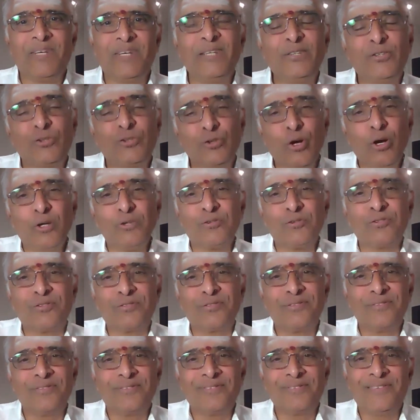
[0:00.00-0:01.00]
It
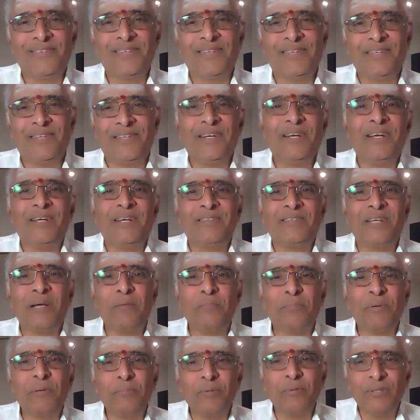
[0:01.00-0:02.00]
shows.
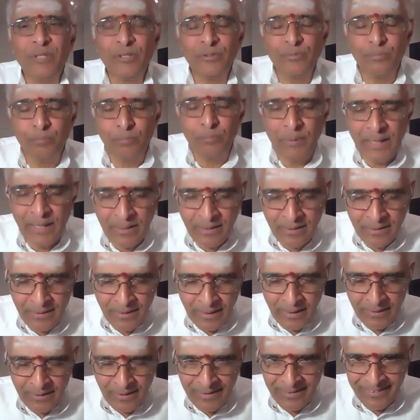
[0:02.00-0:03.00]
Some people just
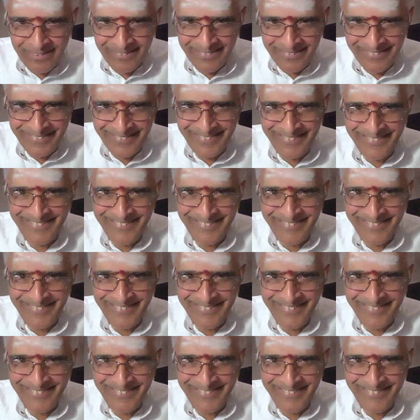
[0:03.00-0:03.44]
bend and then